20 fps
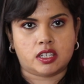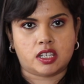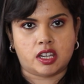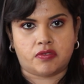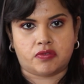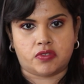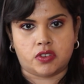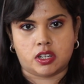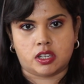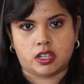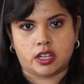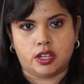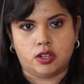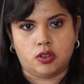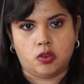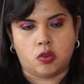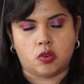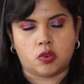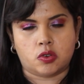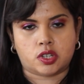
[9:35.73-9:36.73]
Definitely
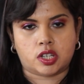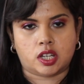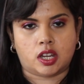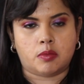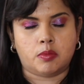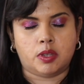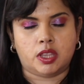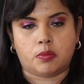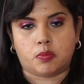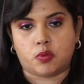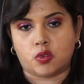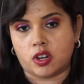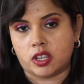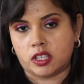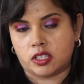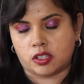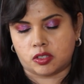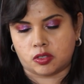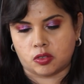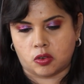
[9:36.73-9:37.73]
not. I mean, the
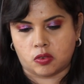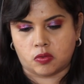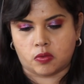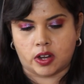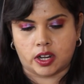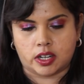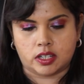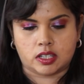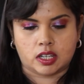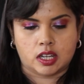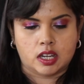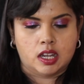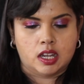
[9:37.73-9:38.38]
price is all right.